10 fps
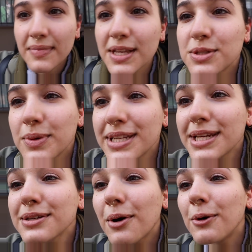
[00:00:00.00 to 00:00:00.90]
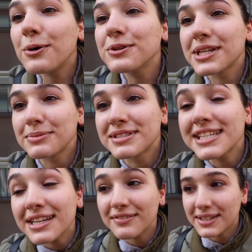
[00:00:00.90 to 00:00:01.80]
It's windy and cold, and I'm
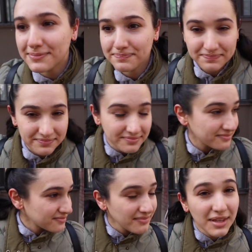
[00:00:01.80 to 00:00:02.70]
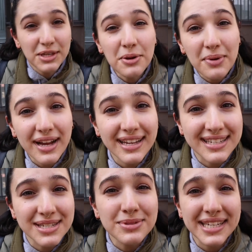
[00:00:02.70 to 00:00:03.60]
sick of it. You know why?
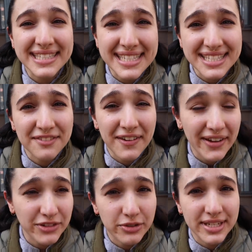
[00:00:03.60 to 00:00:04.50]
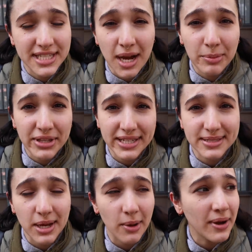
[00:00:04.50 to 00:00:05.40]
Because it was like 65 degrees a couple days
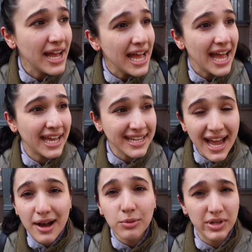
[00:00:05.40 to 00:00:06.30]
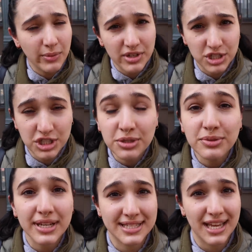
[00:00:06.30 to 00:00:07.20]
ago. And now, when I want to
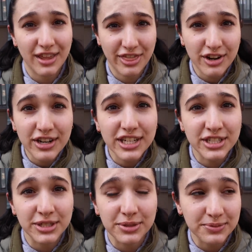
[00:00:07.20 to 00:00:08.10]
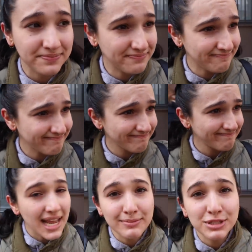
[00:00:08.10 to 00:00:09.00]
shoot, it's like 32.
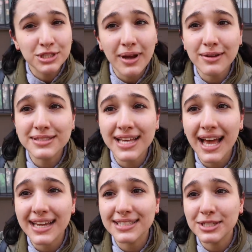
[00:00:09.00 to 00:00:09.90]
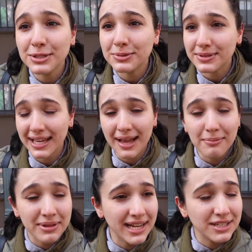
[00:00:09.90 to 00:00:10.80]
And I'm gonna shoot outside, too. Like,
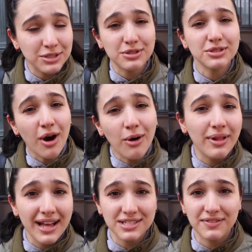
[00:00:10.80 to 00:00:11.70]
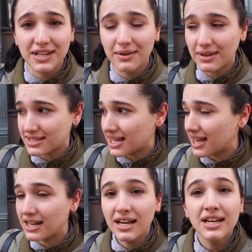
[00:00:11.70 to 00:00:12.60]
I'm planning to shoot this whole ass video
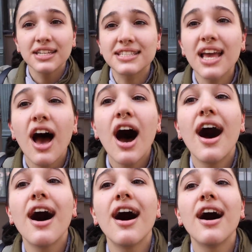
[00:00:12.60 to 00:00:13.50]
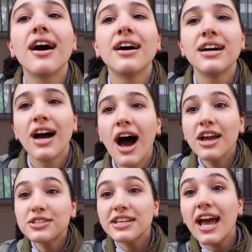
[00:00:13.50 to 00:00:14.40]
outside. You
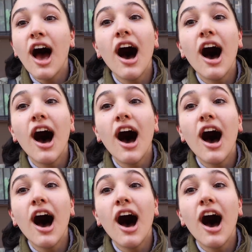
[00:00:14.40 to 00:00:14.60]
see?